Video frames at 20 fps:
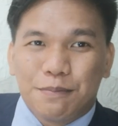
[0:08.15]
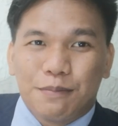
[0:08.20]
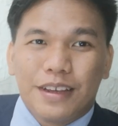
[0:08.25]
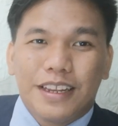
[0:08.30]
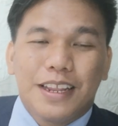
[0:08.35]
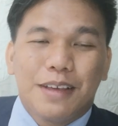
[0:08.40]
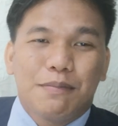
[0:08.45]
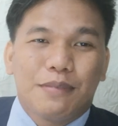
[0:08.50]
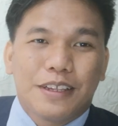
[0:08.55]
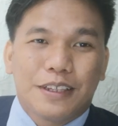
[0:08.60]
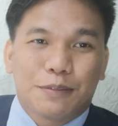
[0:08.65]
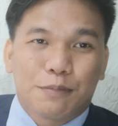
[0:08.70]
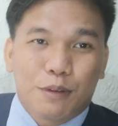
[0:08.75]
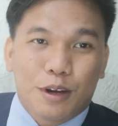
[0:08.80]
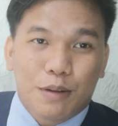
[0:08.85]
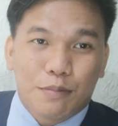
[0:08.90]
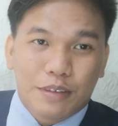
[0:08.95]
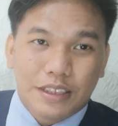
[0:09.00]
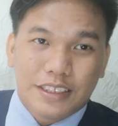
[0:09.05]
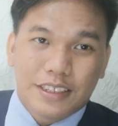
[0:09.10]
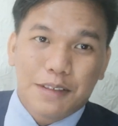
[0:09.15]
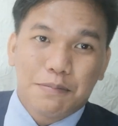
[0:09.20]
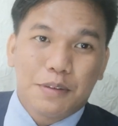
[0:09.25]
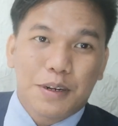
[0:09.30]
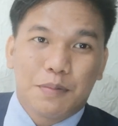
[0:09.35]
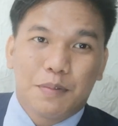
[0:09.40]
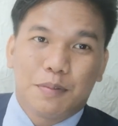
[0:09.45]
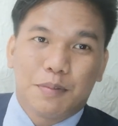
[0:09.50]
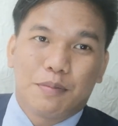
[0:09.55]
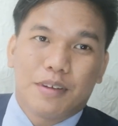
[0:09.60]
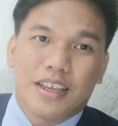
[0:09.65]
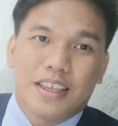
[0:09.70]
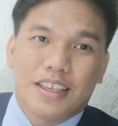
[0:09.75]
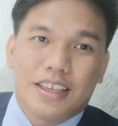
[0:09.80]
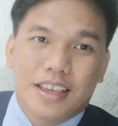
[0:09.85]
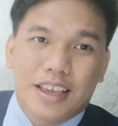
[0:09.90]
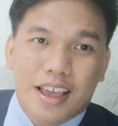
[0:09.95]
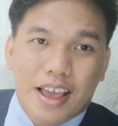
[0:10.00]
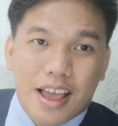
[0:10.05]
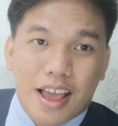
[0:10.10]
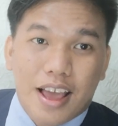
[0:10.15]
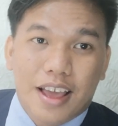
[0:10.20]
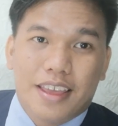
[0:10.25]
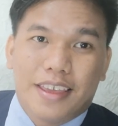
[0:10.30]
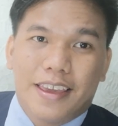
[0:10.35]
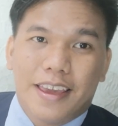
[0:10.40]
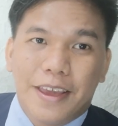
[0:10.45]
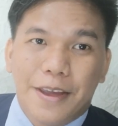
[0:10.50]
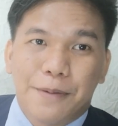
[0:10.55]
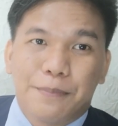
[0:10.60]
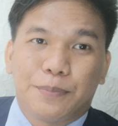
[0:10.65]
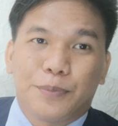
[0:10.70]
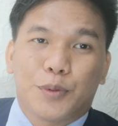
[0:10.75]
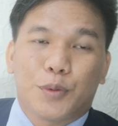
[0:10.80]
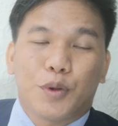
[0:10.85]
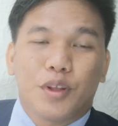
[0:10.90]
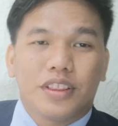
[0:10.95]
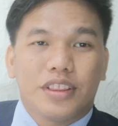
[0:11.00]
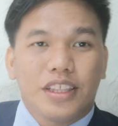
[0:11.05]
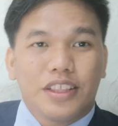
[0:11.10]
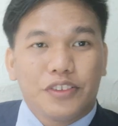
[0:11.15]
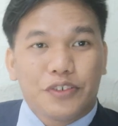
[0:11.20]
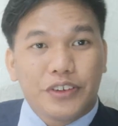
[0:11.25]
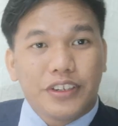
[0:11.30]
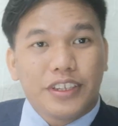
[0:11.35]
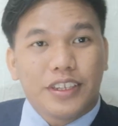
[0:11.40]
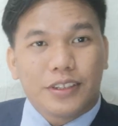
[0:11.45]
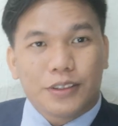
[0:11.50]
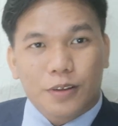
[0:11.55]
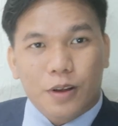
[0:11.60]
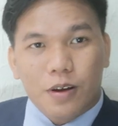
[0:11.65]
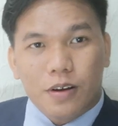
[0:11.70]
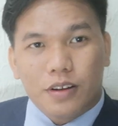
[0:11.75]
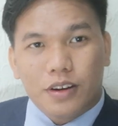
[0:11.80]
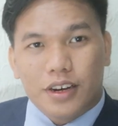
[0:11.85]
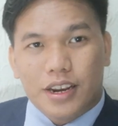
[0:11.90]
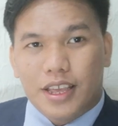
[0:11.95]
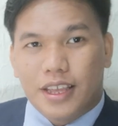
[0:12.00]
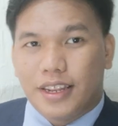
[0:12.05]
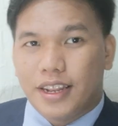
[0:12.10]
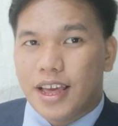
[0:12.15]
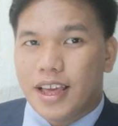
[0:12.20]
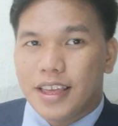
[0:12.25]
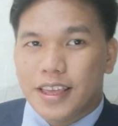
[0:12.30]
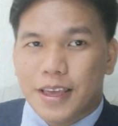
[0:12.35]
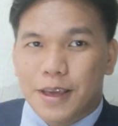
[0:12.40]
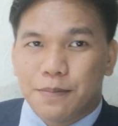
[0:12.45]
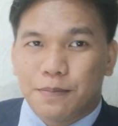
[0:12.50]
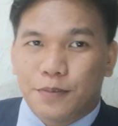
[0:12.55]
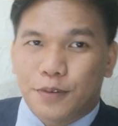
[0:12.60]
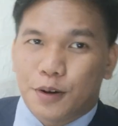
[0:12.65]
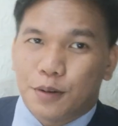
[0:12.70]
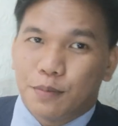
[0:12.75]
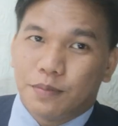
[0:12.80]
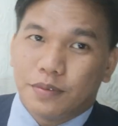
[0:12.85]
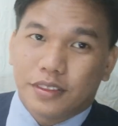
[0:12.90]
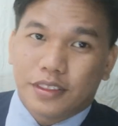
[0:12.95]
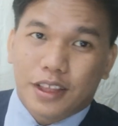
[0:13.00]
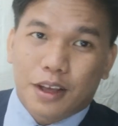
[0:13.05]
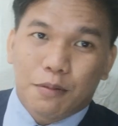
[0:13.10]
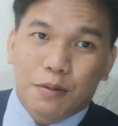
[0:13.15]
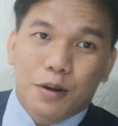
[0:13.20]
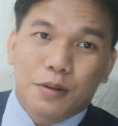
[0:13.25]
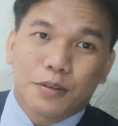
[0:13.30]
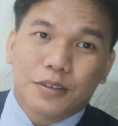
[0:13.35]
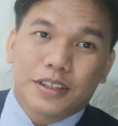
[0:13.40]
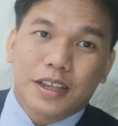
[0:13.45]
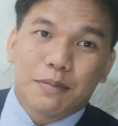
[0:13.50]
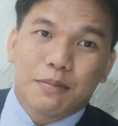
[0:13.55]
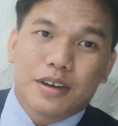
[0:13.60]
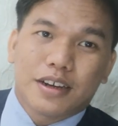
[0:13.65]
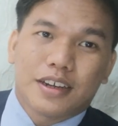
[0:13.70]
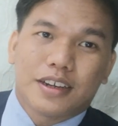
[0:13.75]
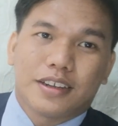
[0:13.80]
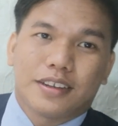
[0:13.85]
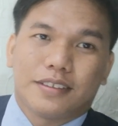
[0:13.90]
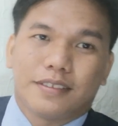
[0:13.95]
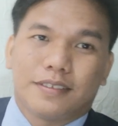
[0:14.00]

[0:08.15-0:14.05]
My name is Mohd Zamrie, Maing. I am 23 years old. I come from Kabau Sabah.